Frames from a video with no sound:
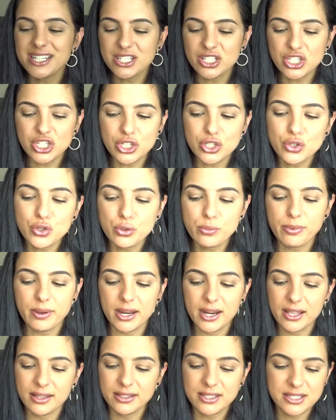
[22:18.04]
it to,
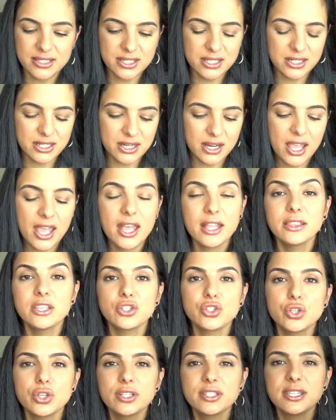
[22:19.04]
but at least it didn't.
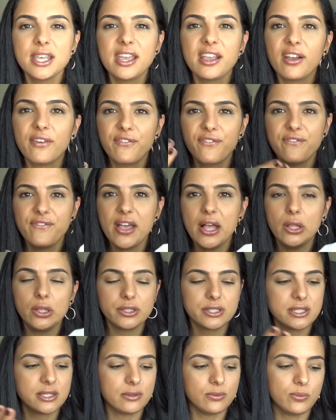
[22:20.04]
This looks like
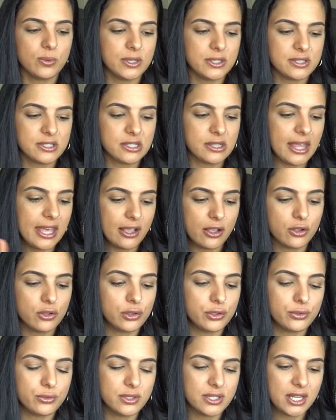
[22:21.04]
felt was like
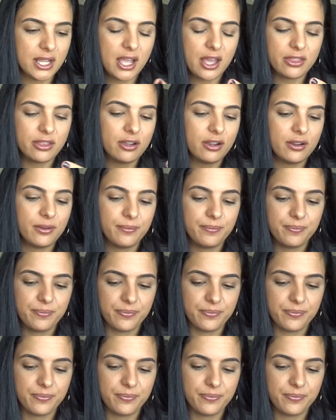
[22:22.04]
glued together.